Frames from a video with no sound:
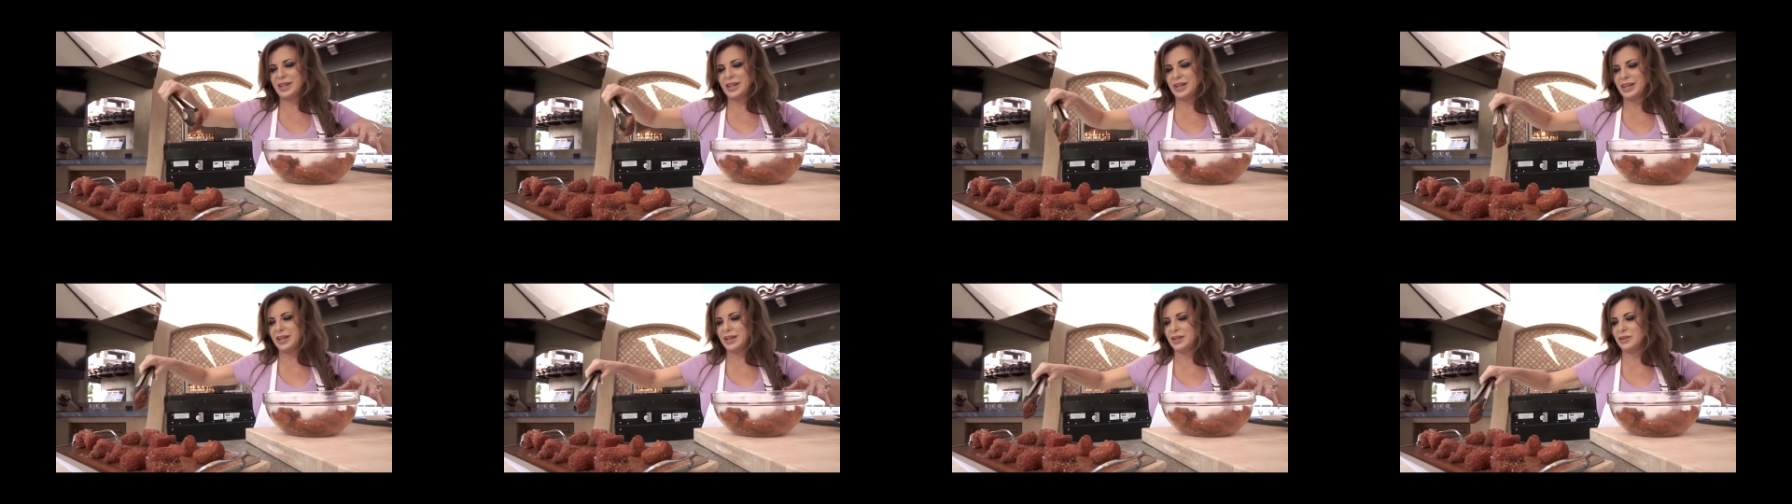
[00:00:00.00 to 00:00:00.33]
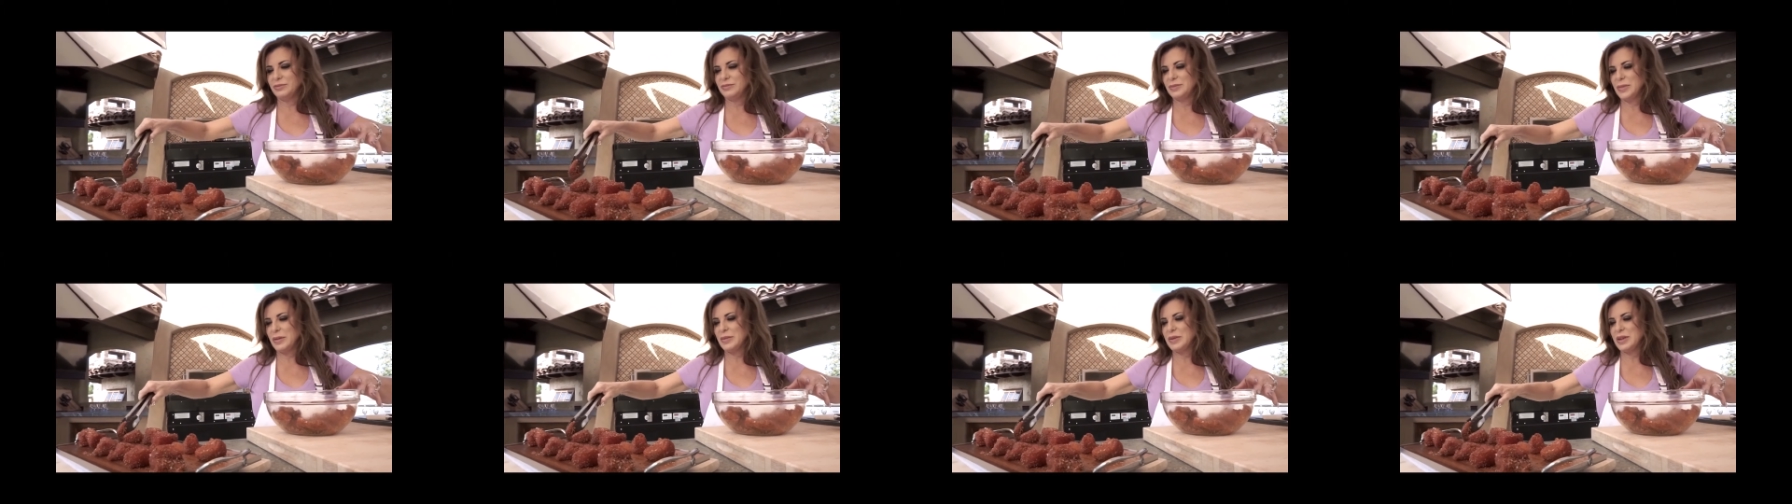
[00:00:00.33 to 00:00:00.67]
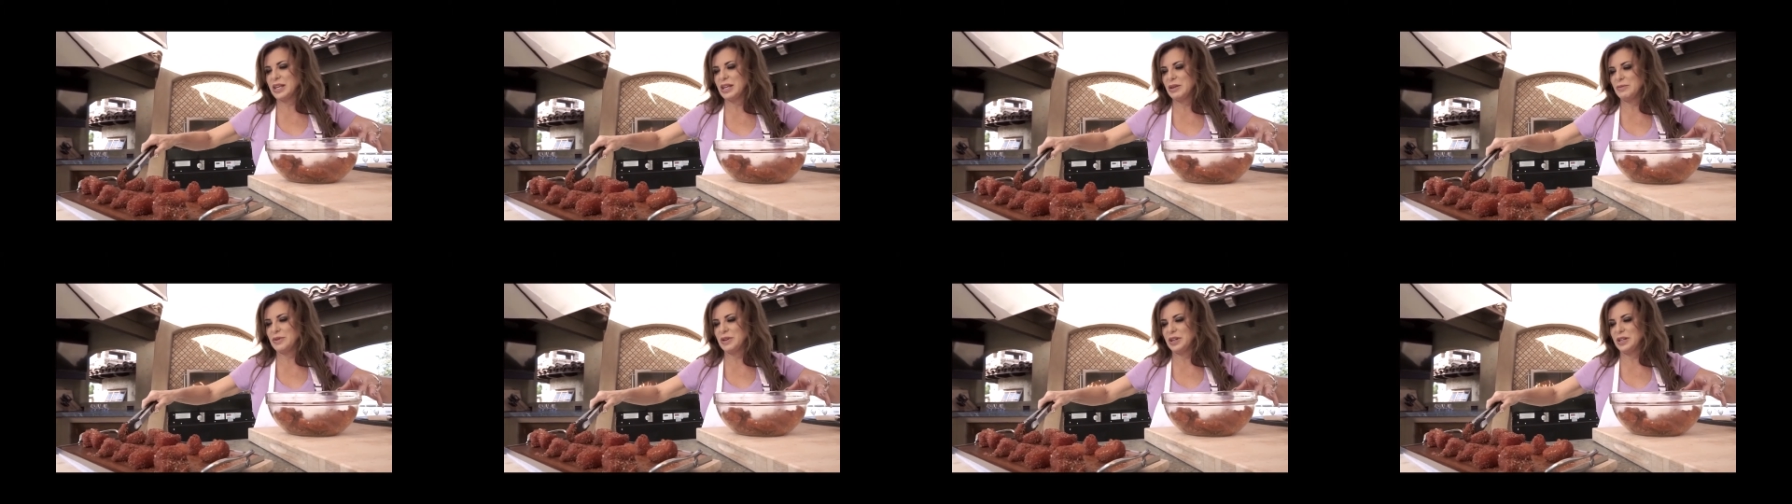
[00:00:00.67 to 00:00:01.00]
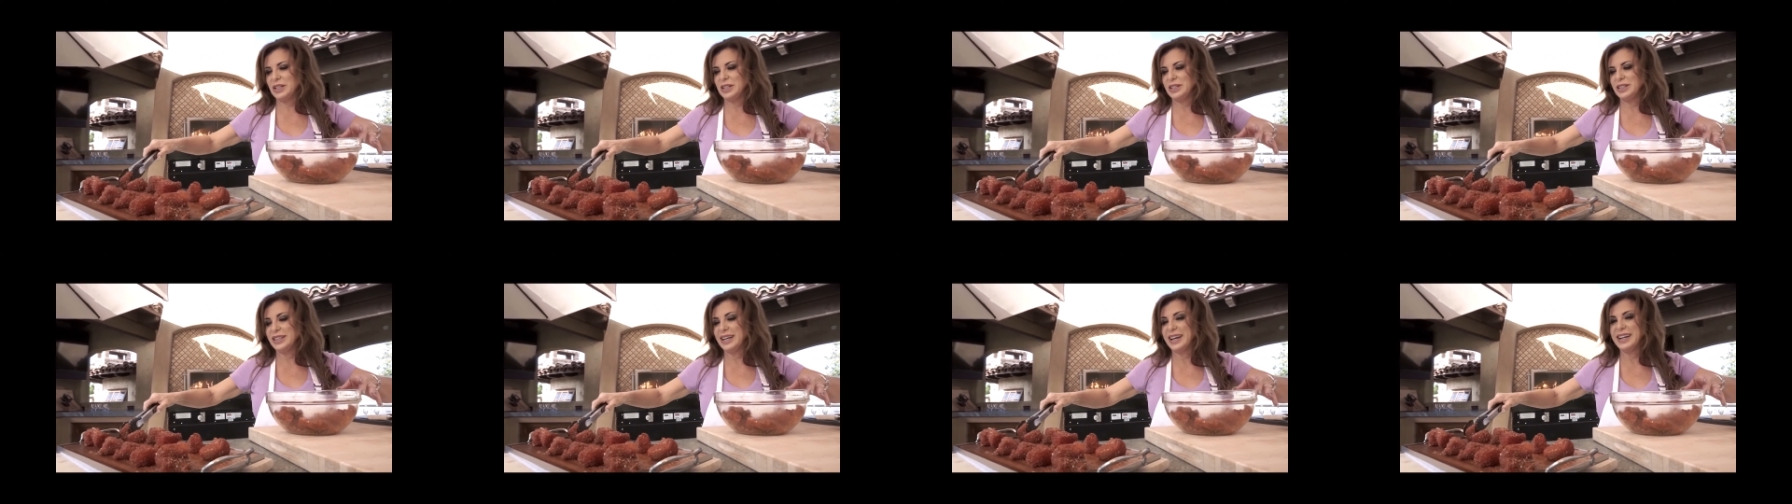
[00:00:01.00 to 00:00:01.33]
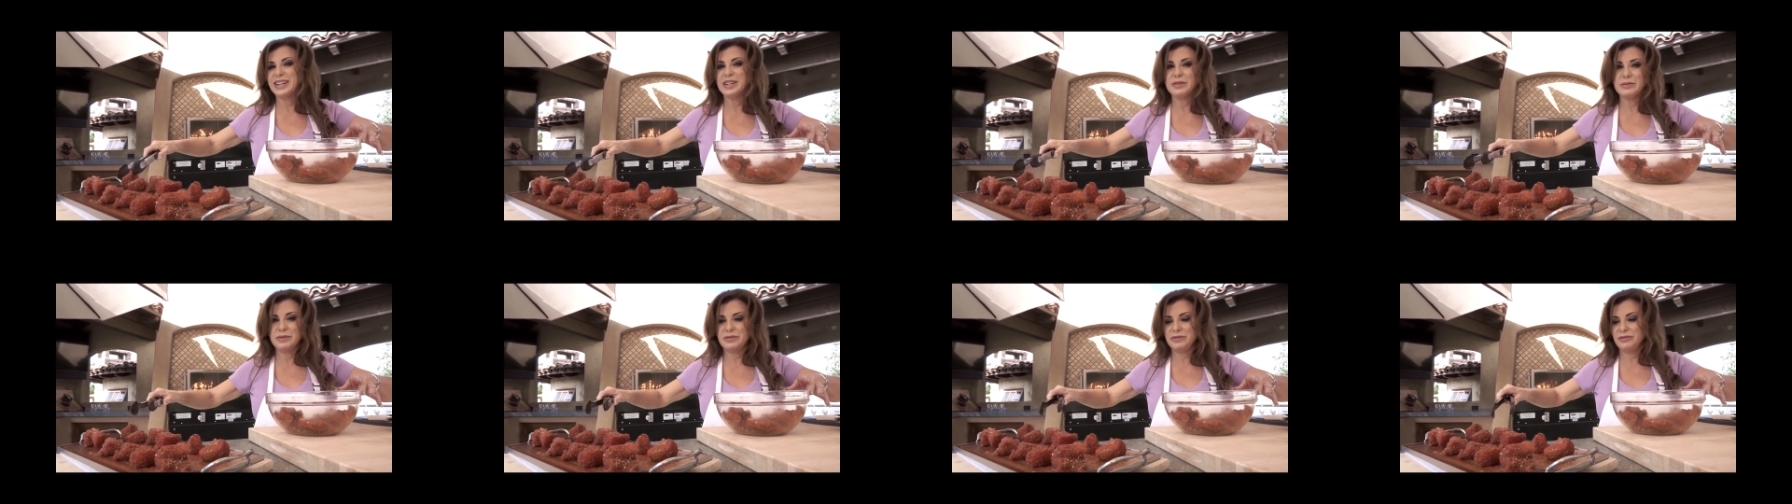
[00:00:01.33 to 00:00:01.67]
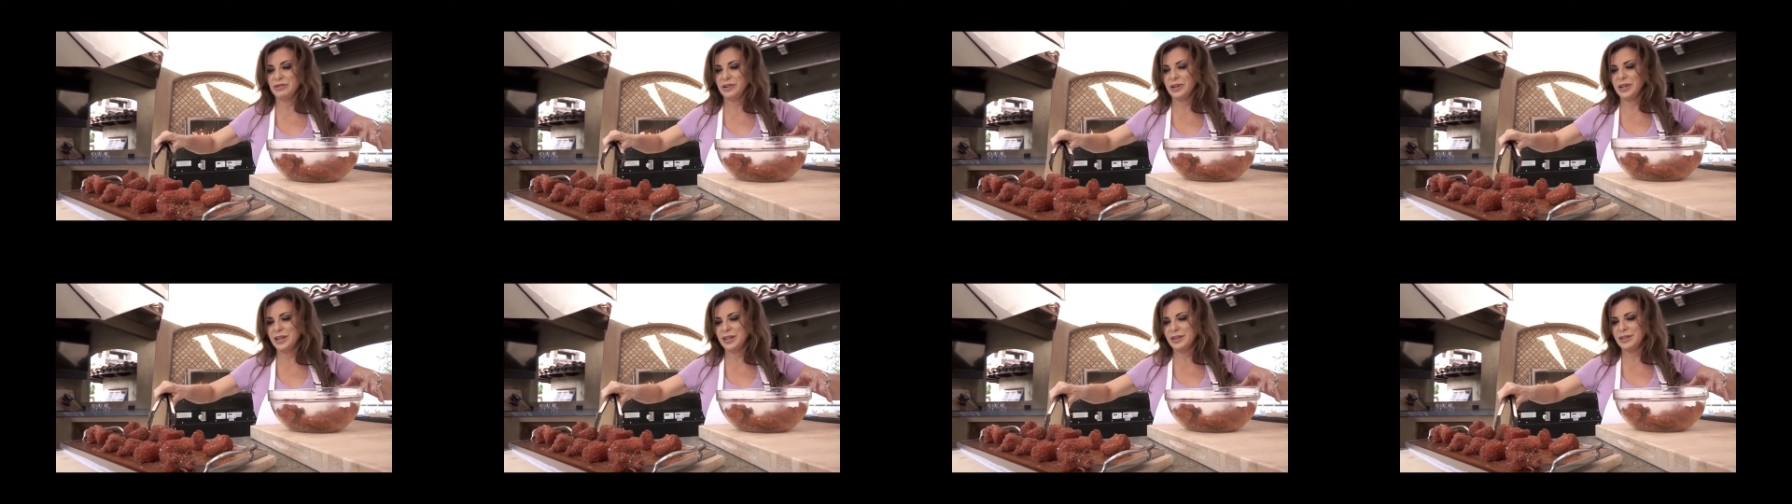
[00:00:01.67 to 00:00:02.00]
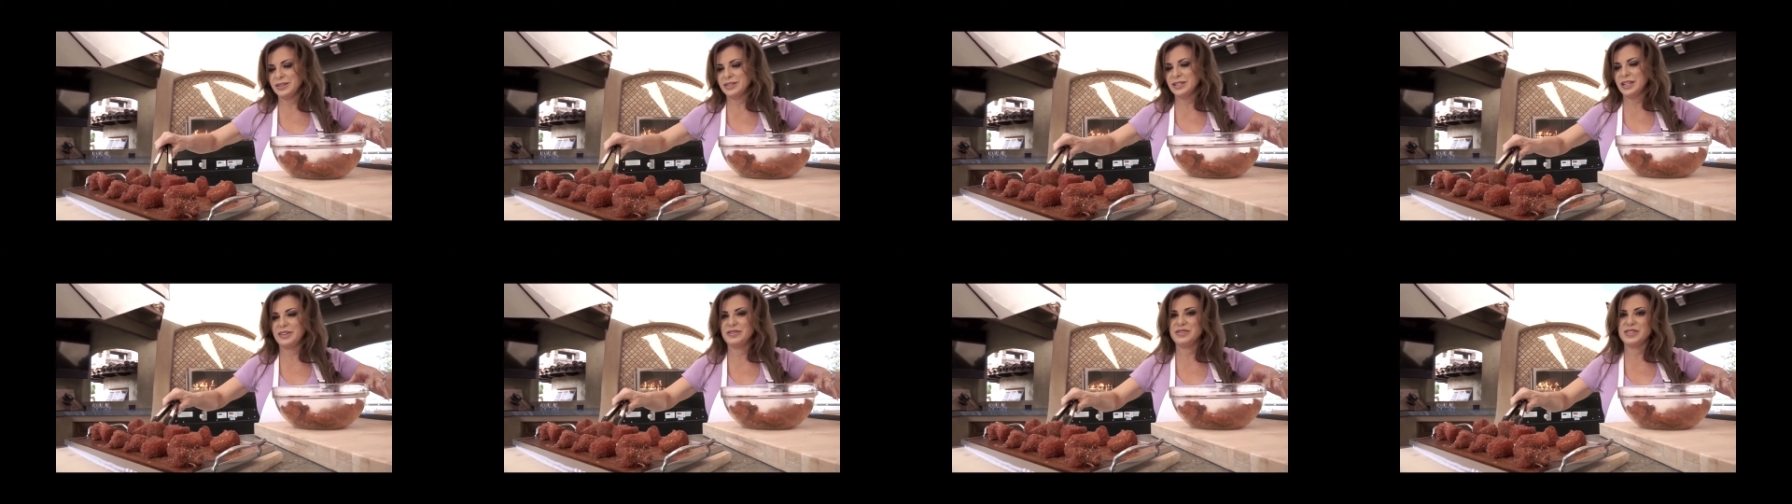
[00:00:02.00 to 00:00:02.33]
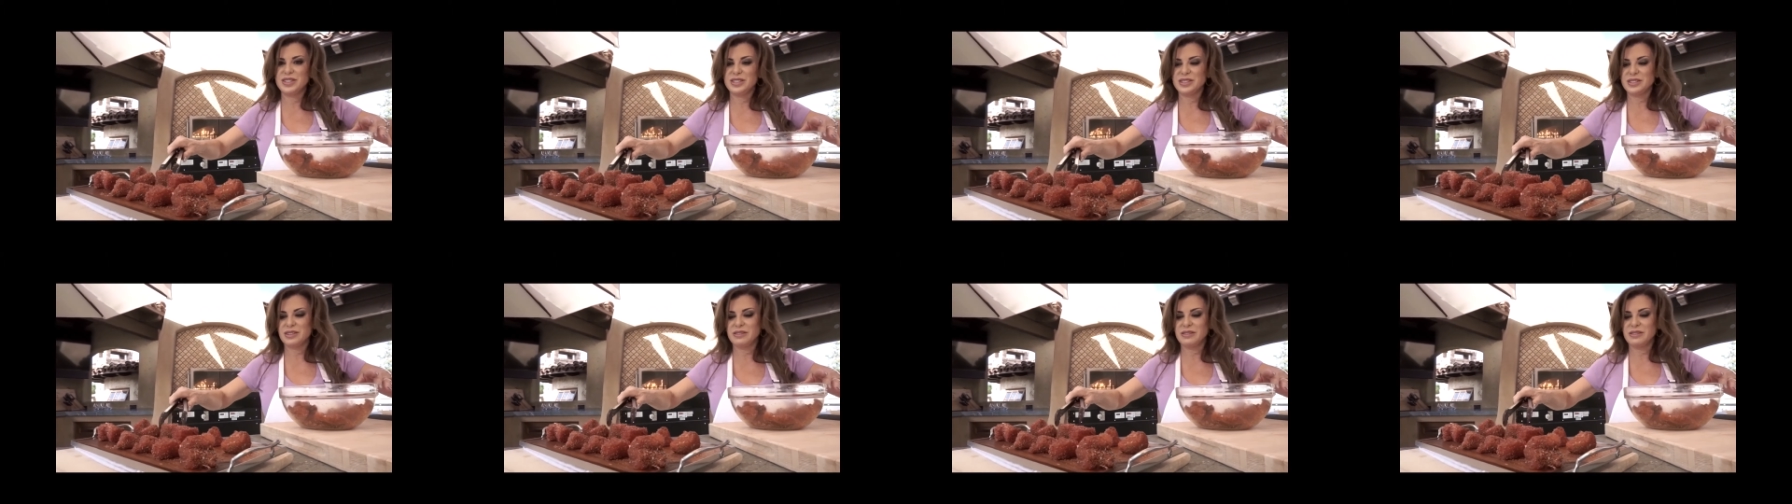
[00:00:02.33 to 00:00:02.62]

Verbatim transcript: you know, maybe keep it a little lighter beforehand instead of cheese and